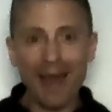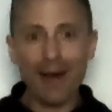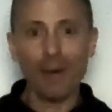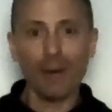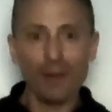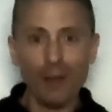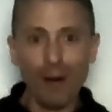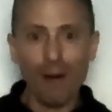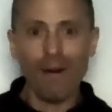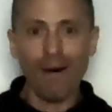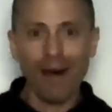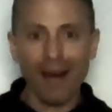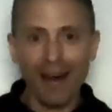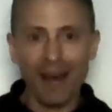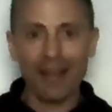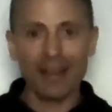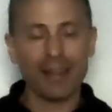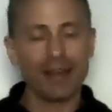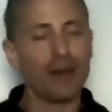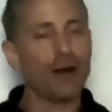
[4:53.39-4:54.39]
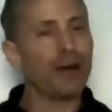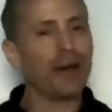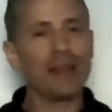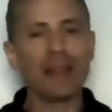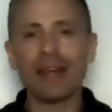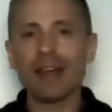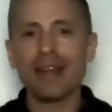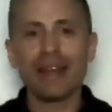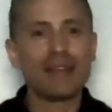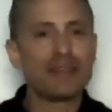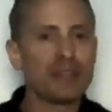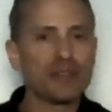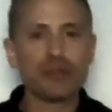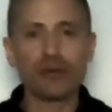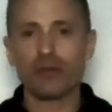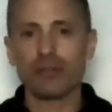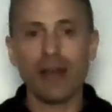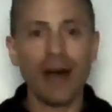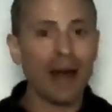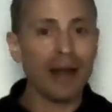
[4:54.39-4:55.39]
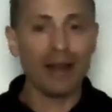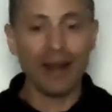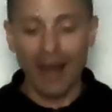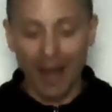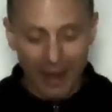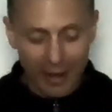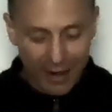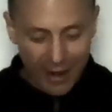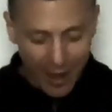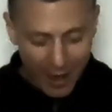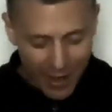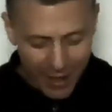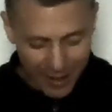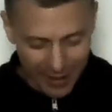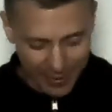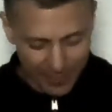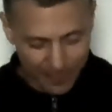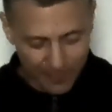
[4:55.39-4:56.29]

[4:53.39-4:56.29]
aloha," and then it just goes on and on and on.